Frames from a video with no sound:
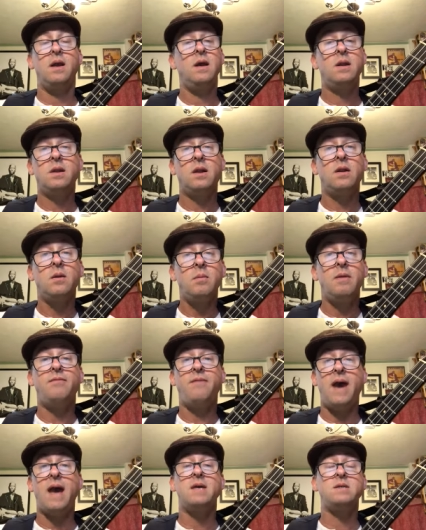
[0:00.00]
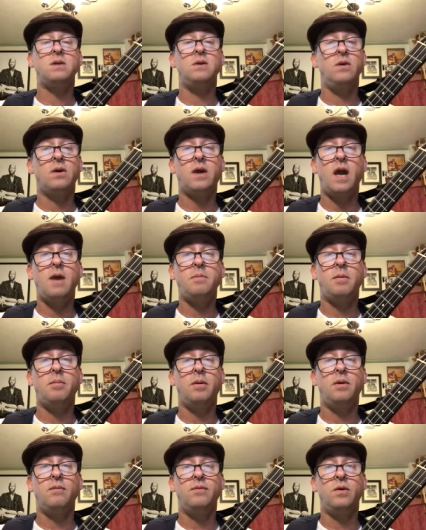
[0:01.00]
is a little bit faster, you're
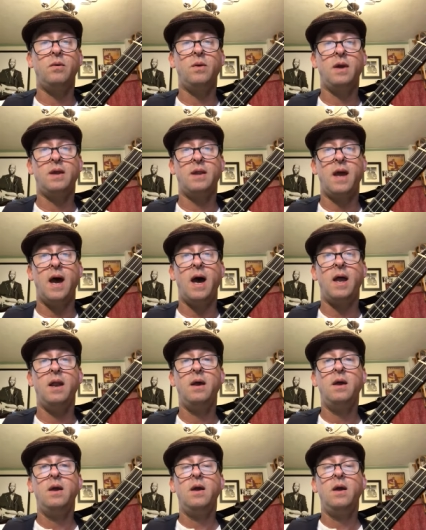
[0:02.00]
capable of doing that.